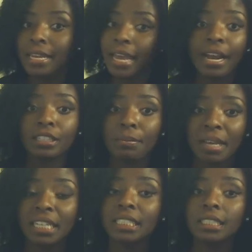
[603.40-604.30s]
the hair is
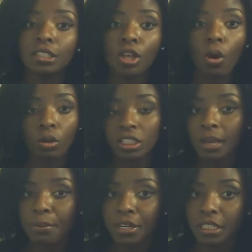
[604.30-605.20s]
amazing. It's holding
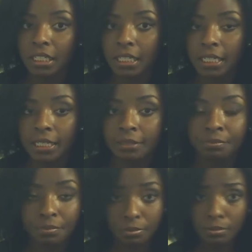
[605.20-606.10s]
up pretty good.
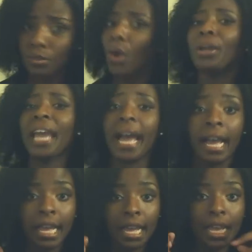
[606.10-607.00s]
Oh, yeah
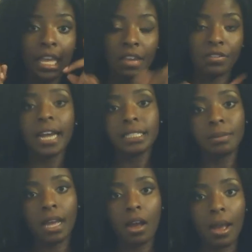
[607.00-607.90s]
if you're asking
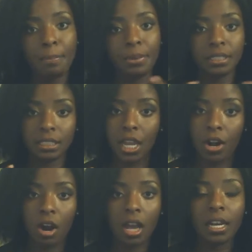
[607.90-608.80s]
me how I put this
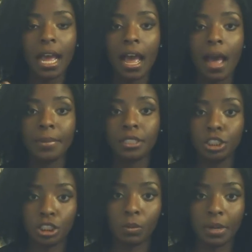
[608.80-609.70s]
hair on, um, it's
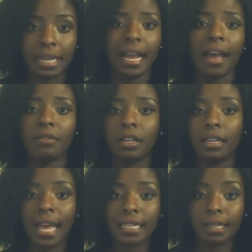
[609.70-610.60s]
just a wig. I have a
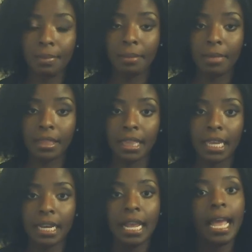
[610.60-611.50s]
elastic band
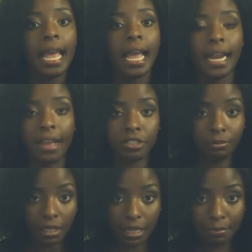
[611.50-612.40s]
method, and I have
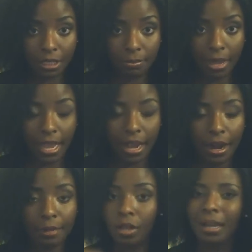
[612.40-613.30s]
some clips in my,
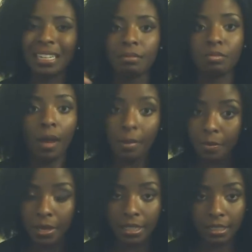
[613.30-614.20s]
or er, not clips, bobby
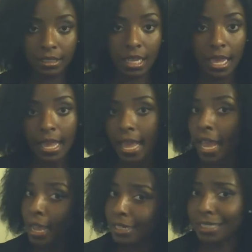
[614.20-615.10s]
pins.
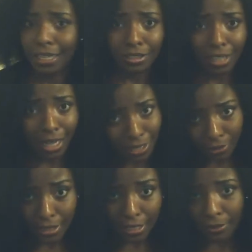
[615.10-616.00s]
And this hair is not
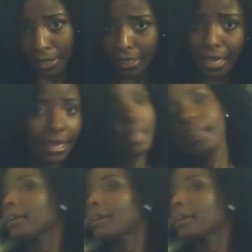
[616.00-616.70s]
going anywhere. Like,